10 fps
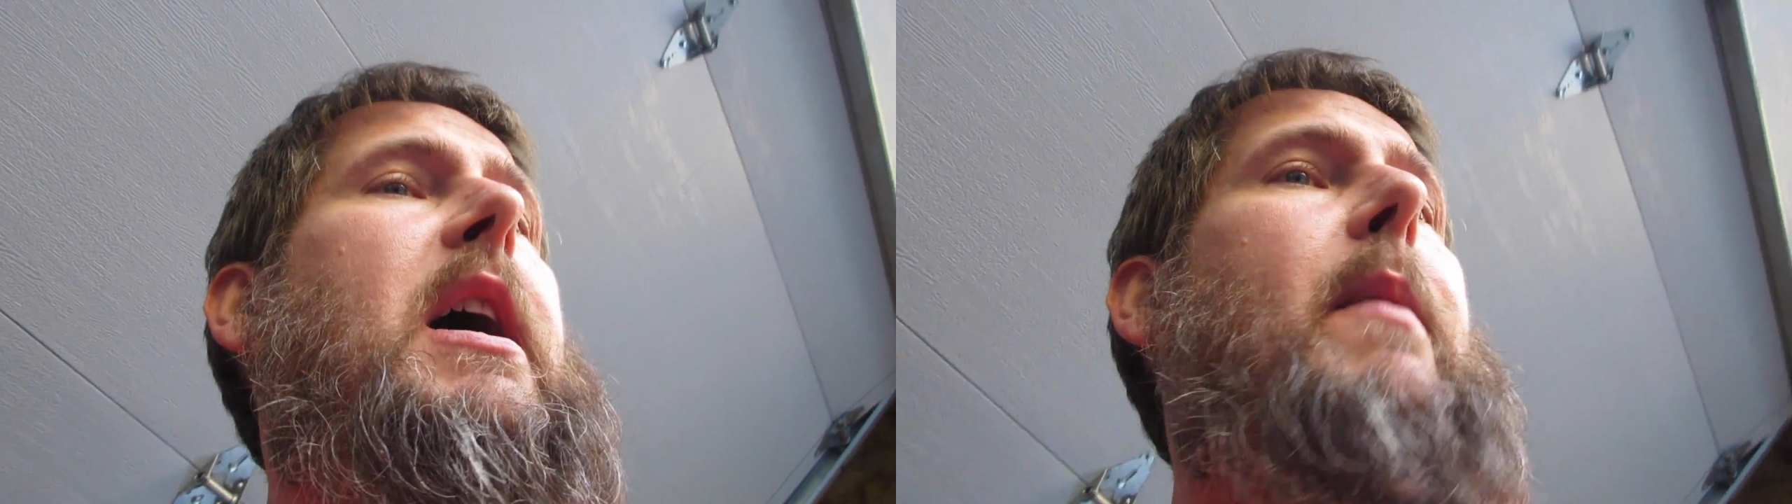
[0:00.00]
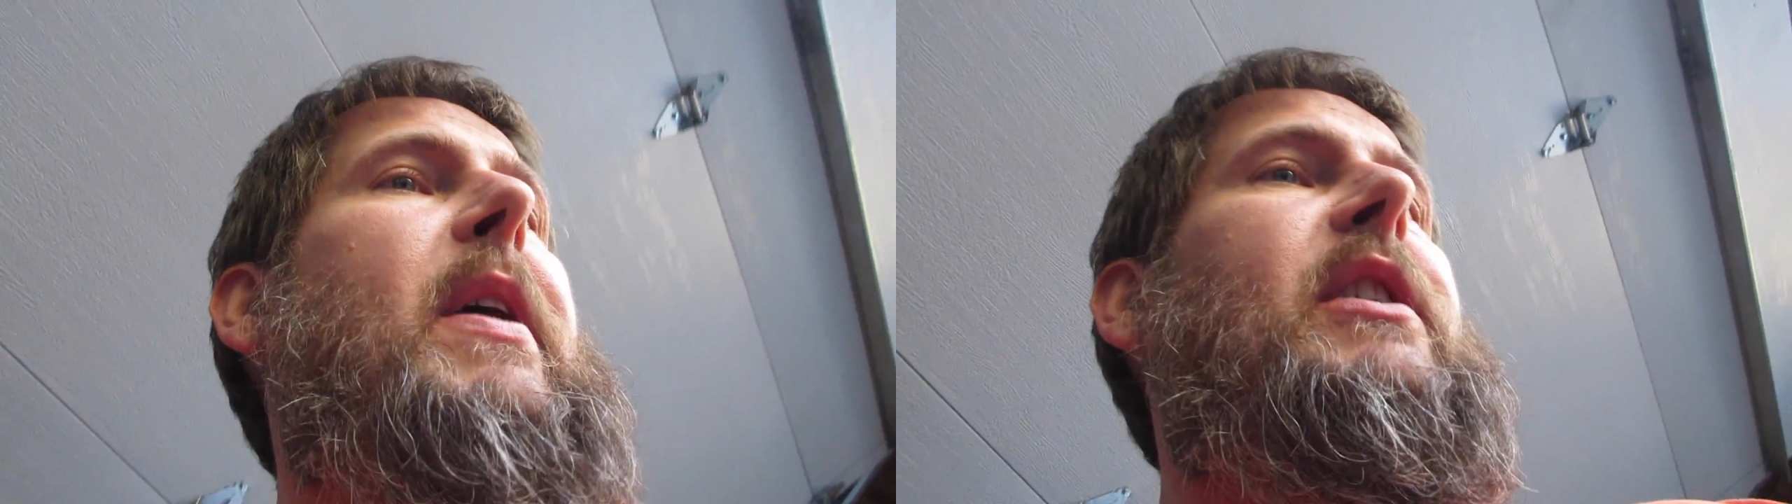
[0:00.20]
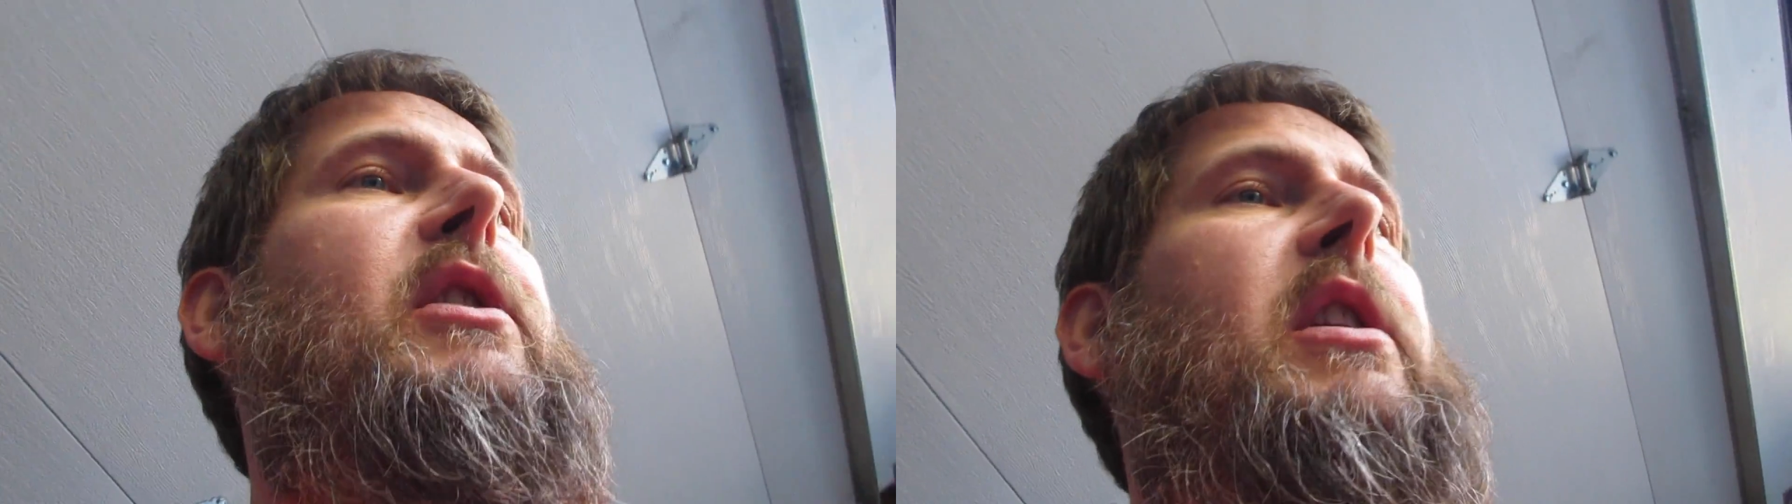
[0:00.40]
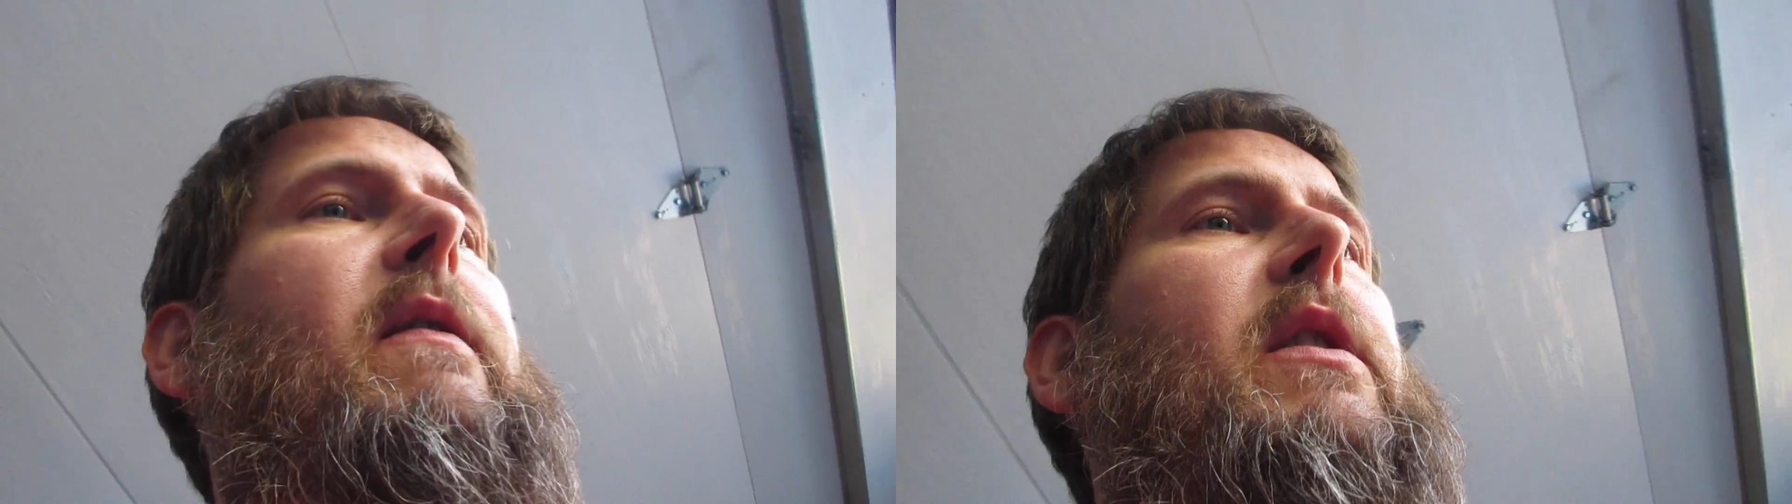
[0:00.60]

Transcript: I might just leave